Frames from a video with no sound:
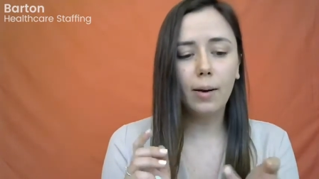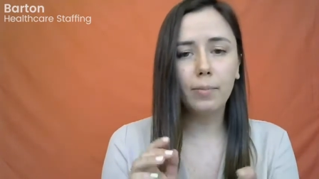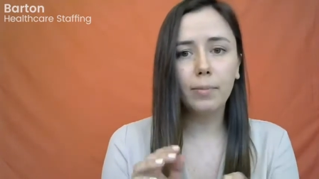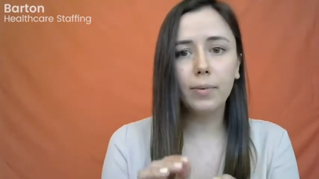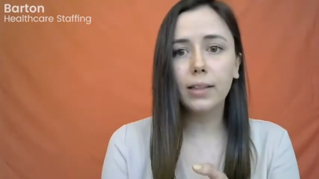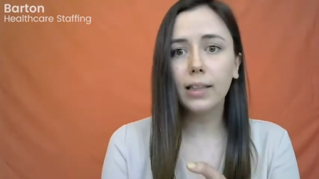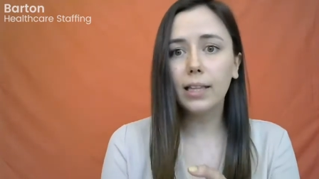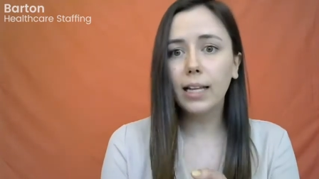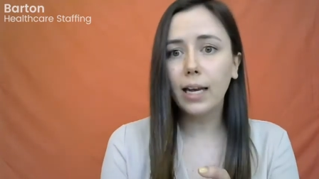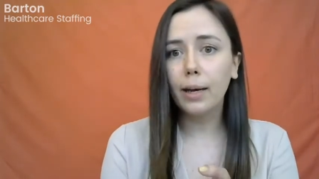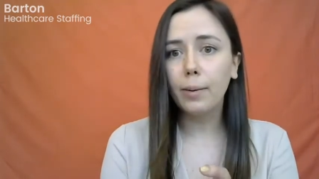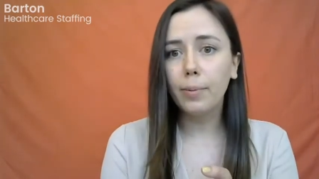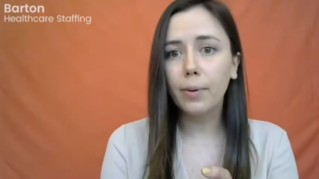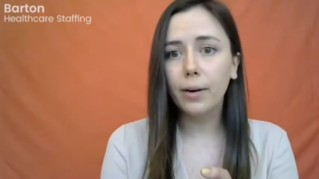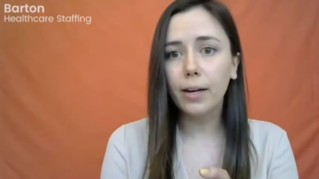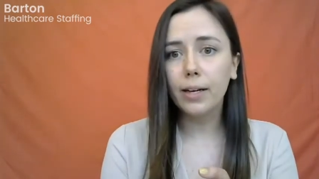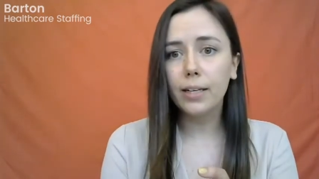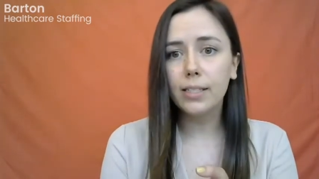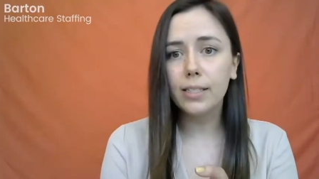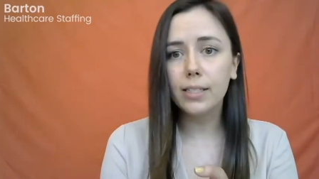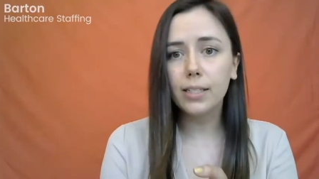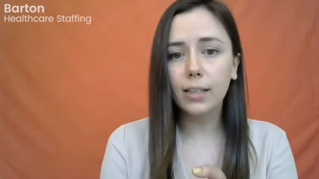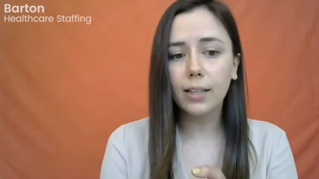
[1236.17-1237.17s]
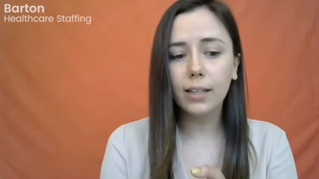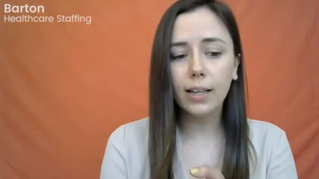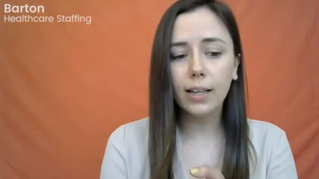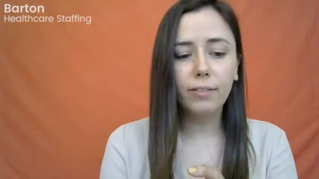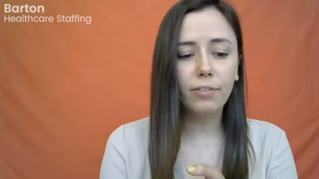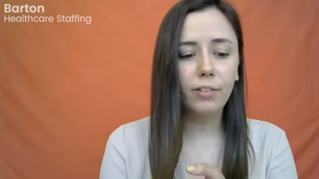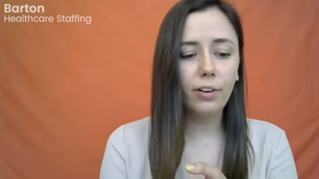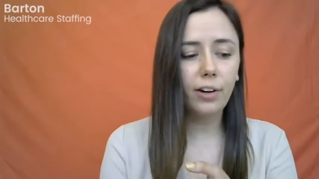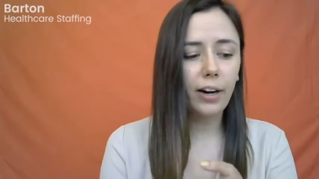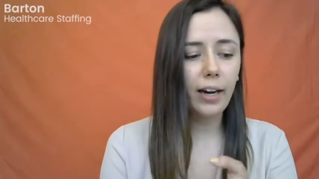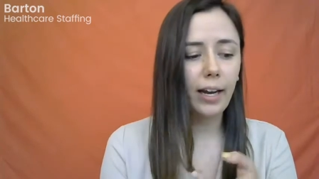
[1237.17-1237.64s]
labor and
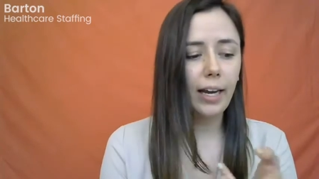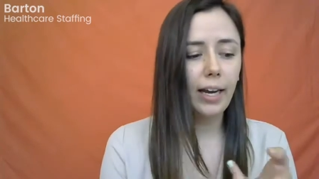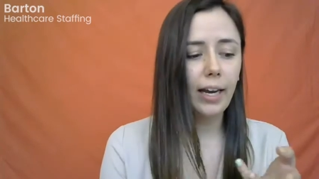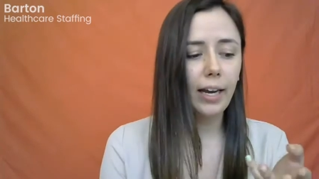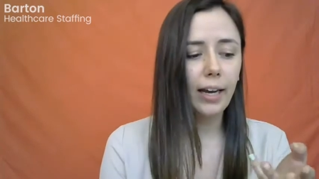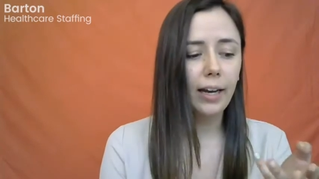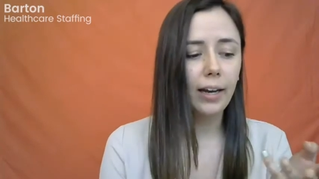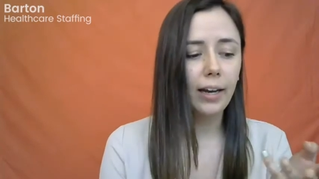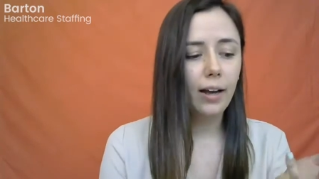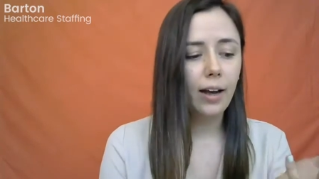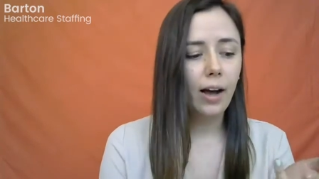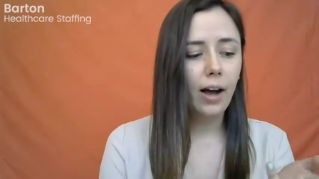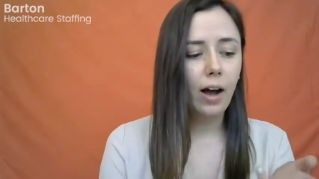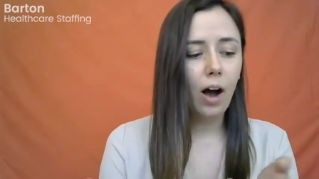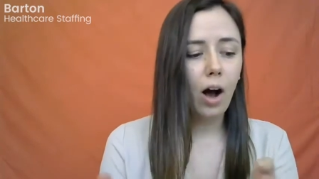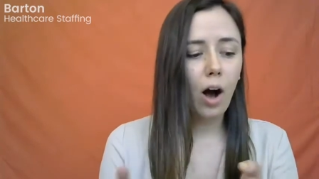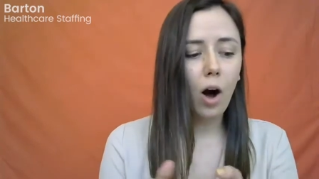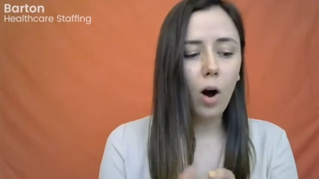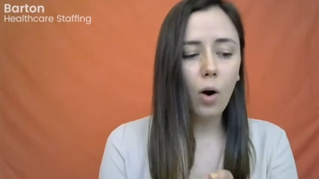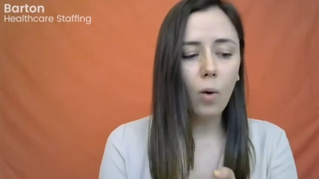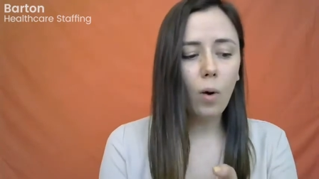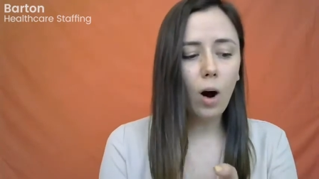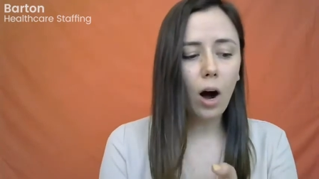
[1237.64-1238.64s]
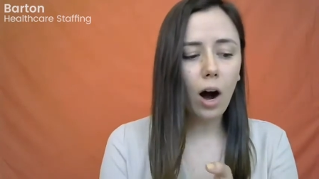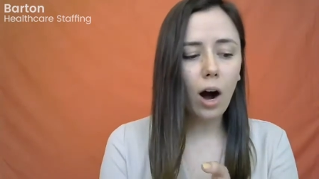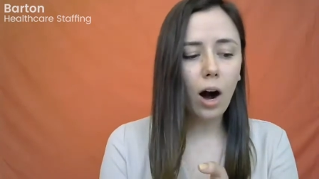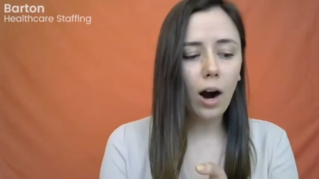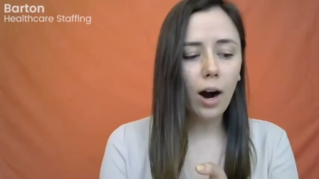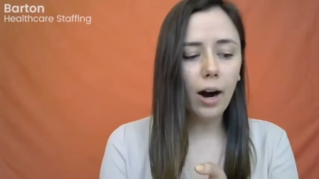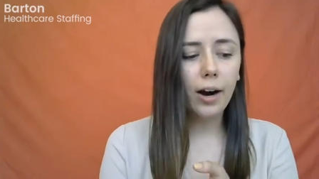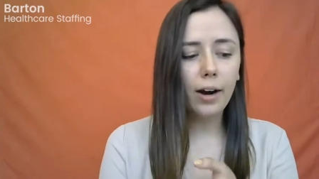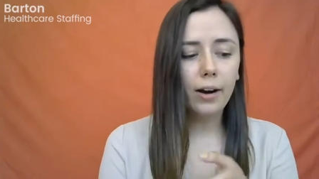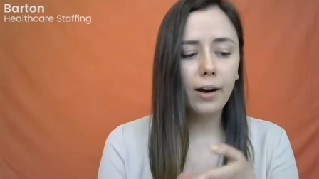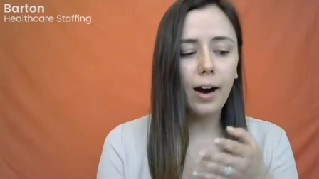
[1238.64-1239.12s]
delivery,
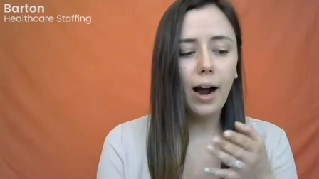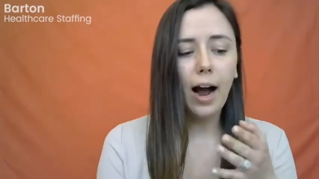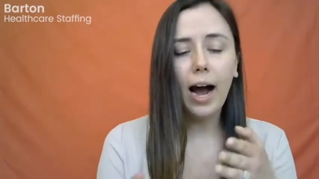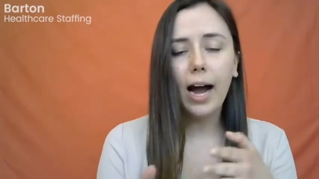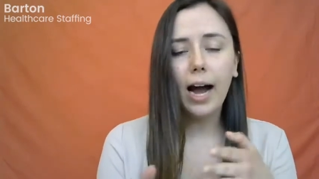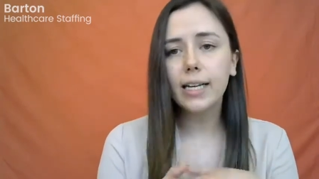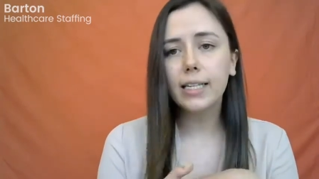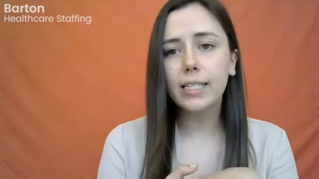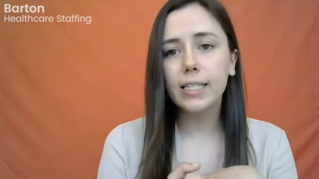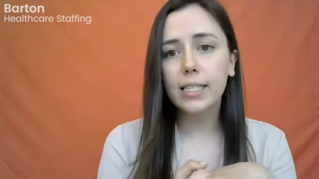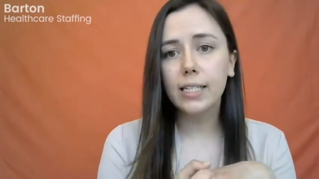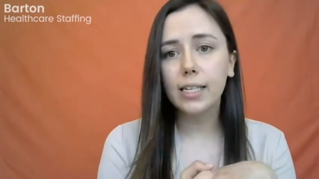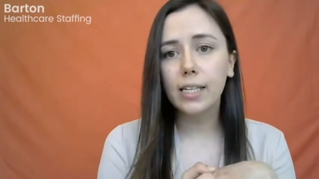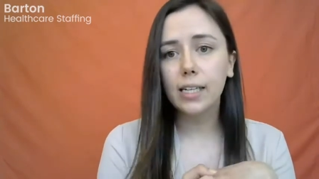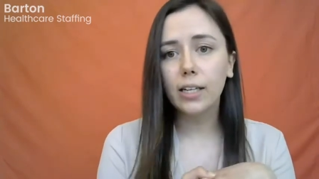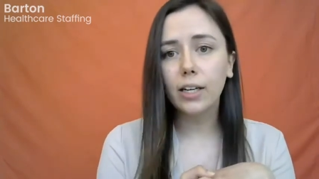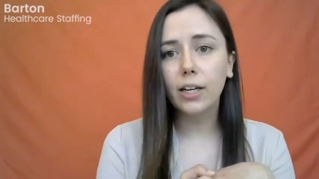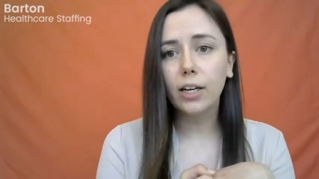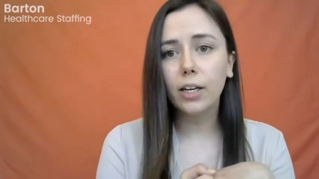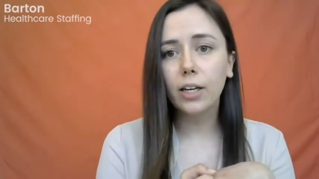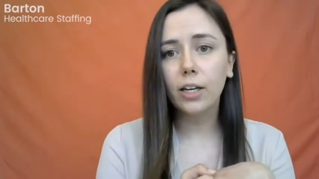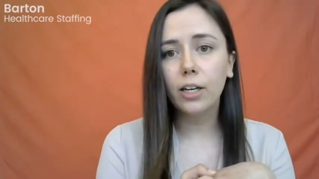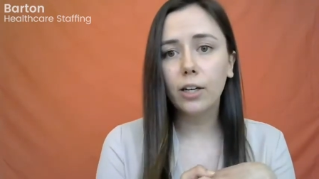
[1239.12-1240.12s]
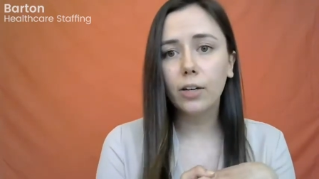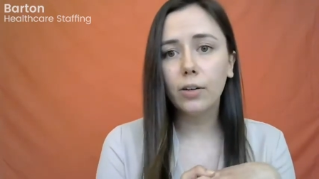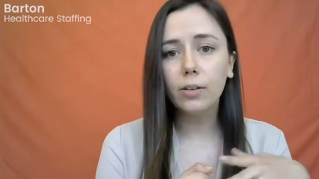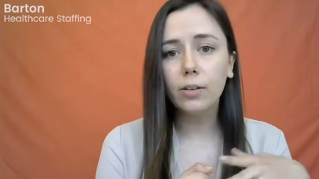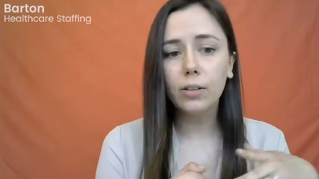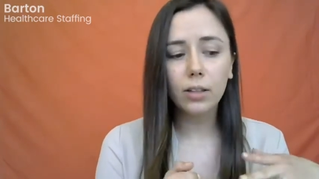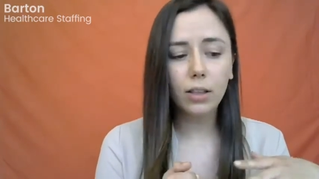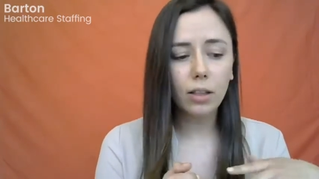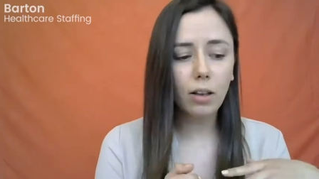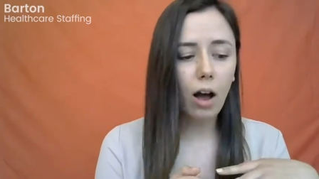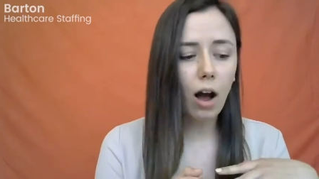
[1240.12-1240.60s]
OR,
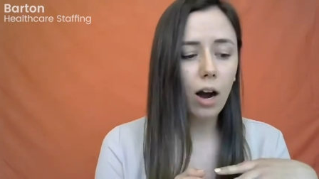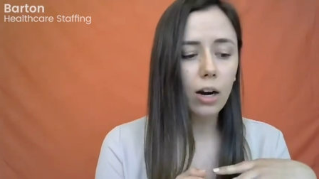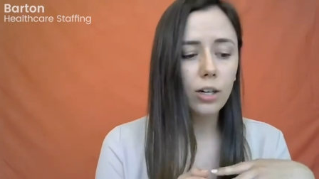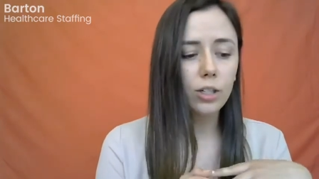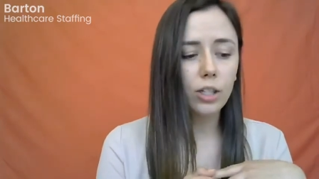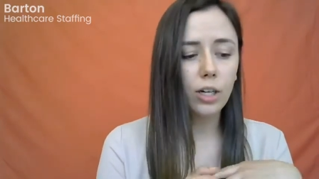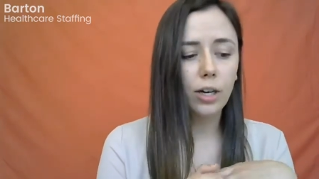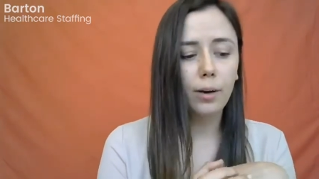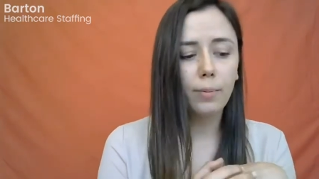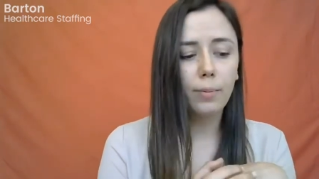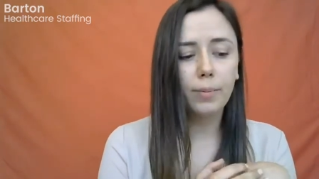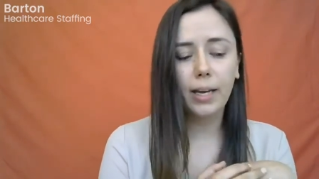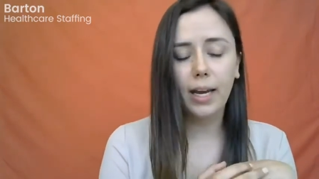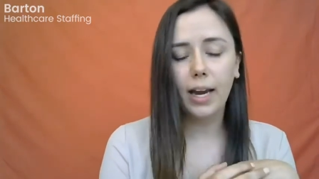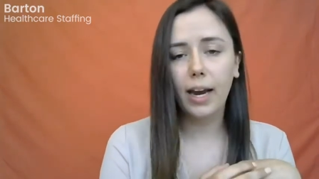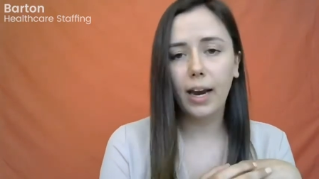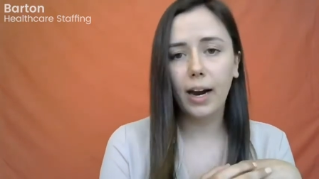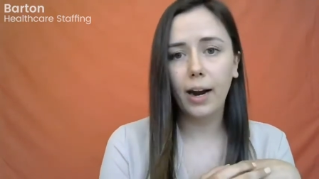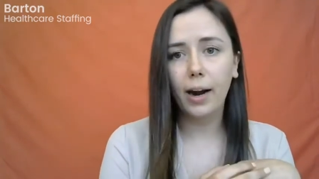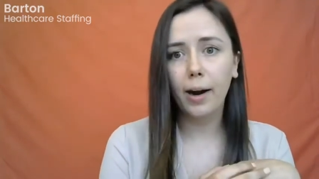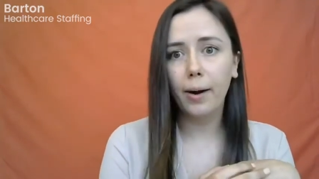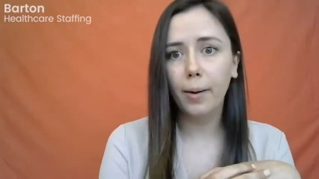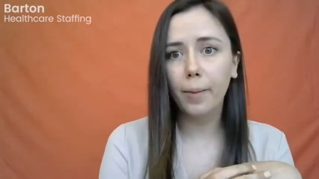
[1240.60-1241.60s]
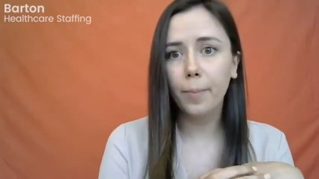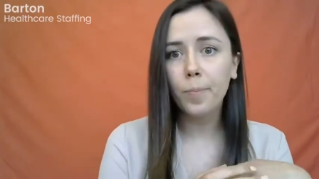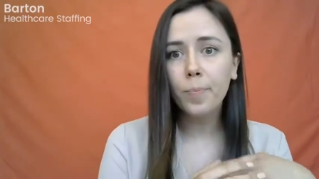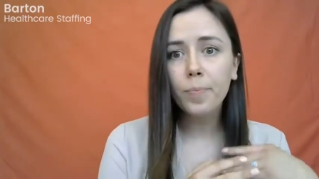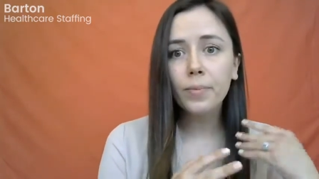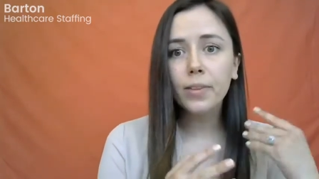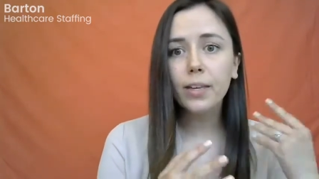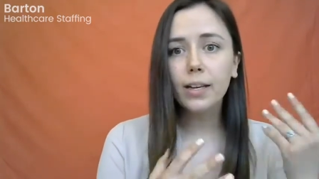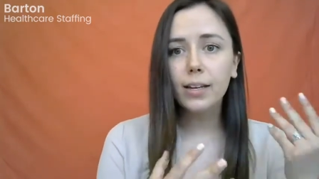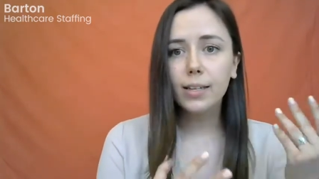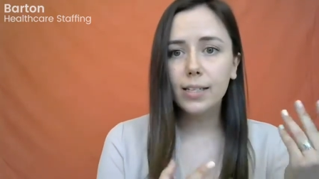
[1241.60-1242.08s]
ICU, long-term care,
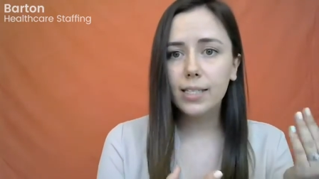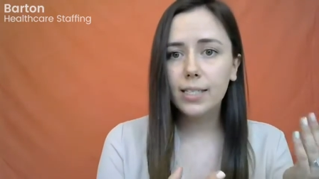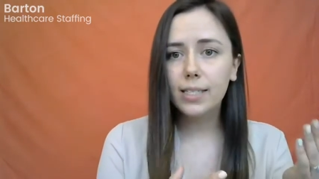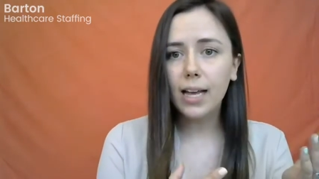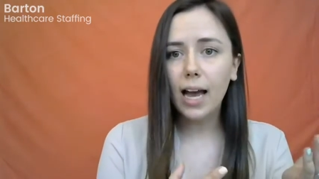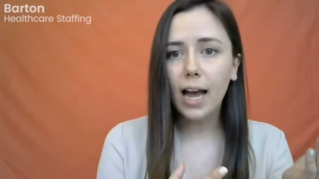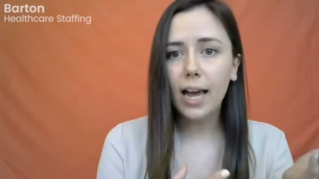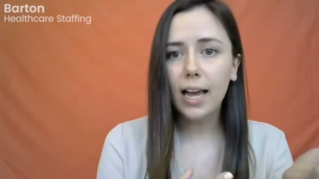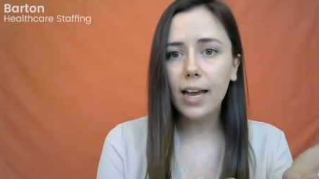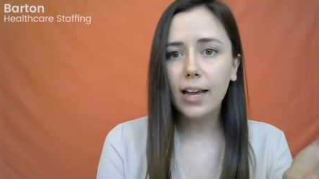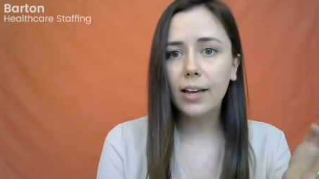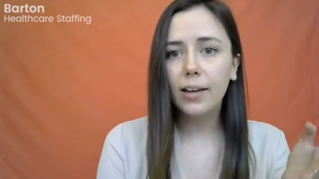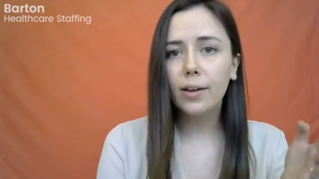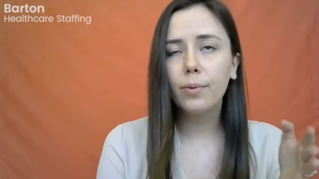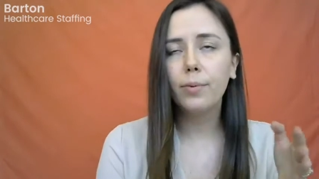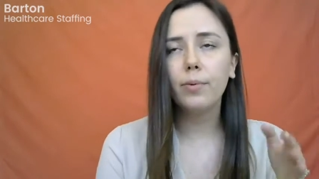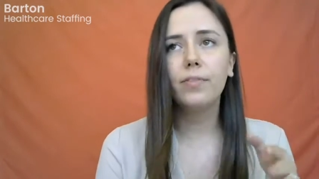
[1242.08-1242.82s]
psych.